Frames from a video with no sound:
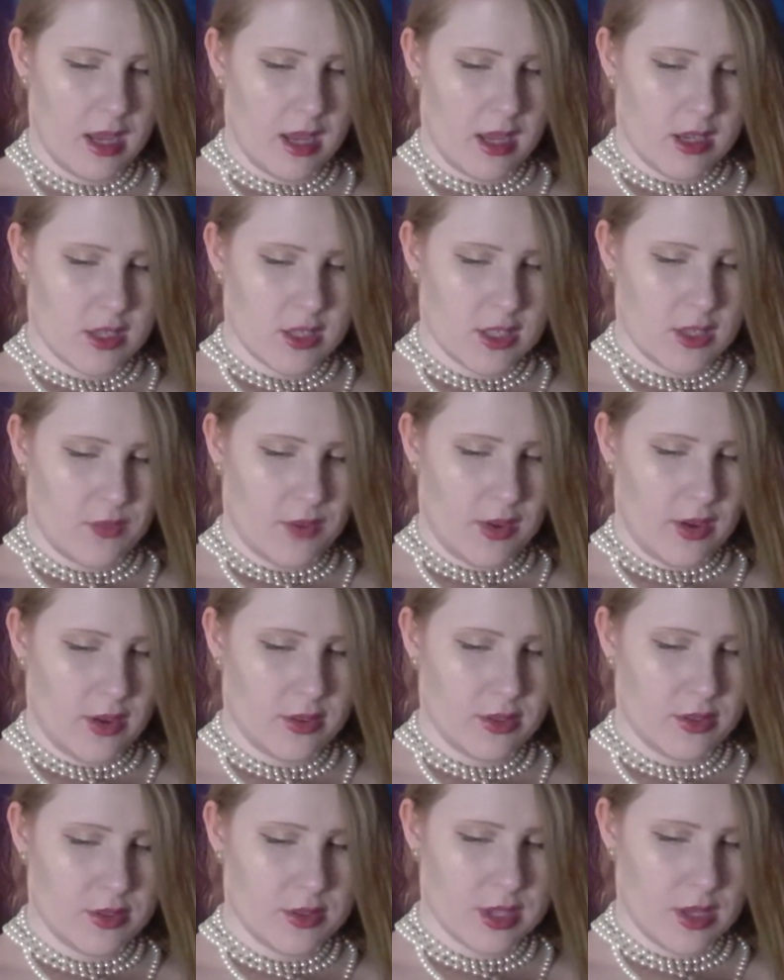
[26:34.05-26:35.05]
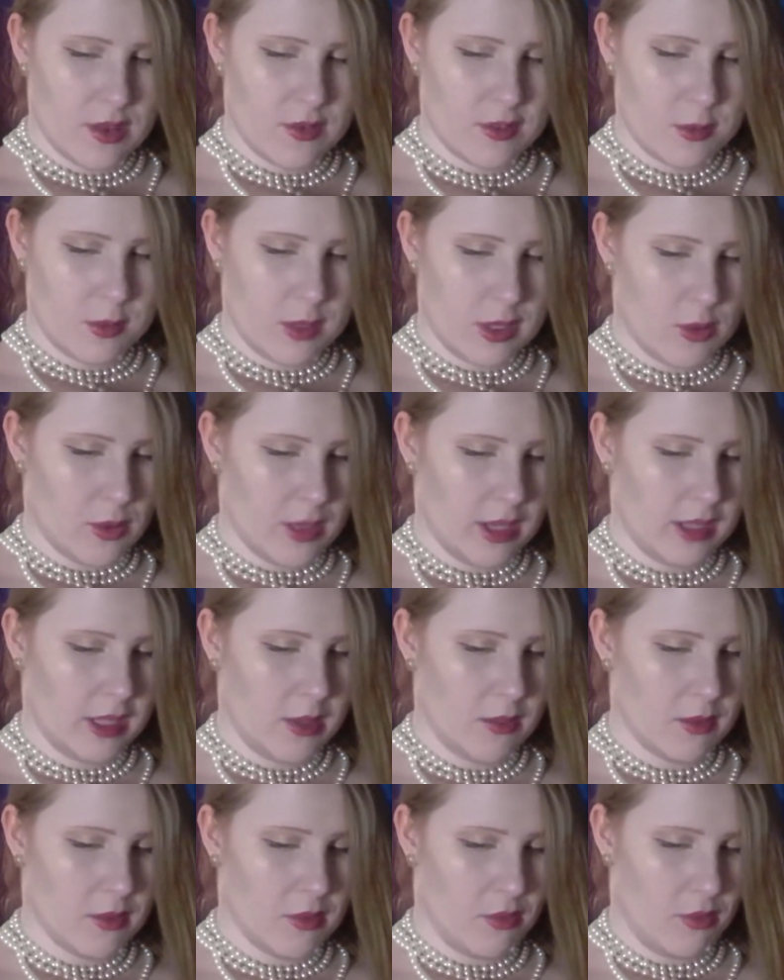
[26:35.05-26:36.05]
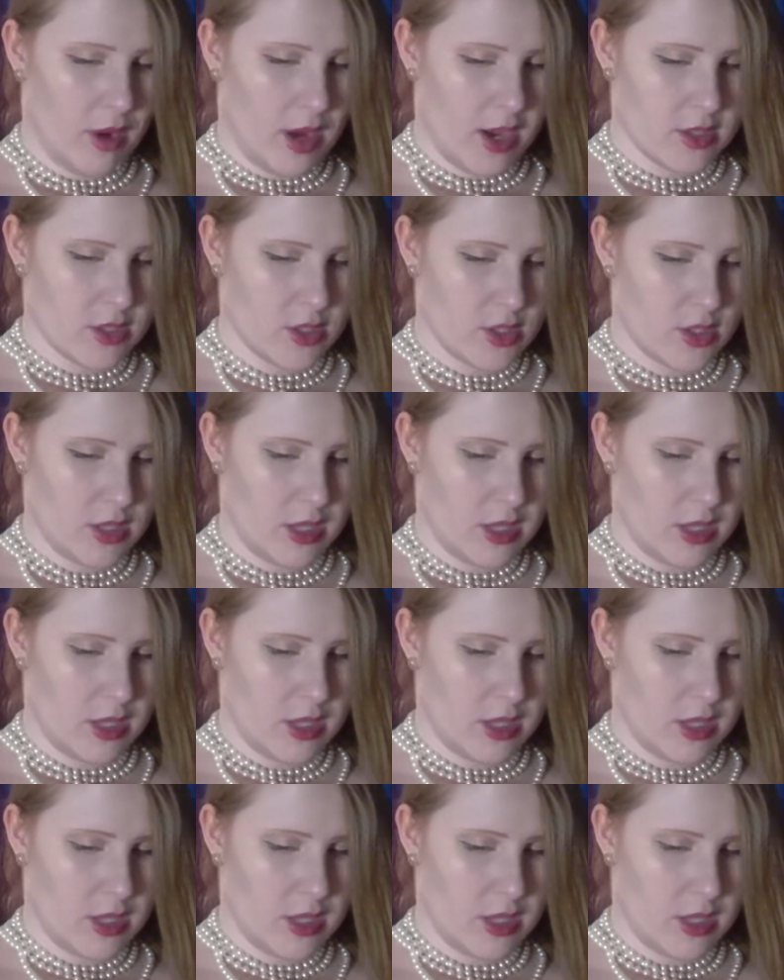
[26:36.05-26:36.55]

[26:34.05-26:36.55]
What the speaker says: she found herself to be greatly refreshed,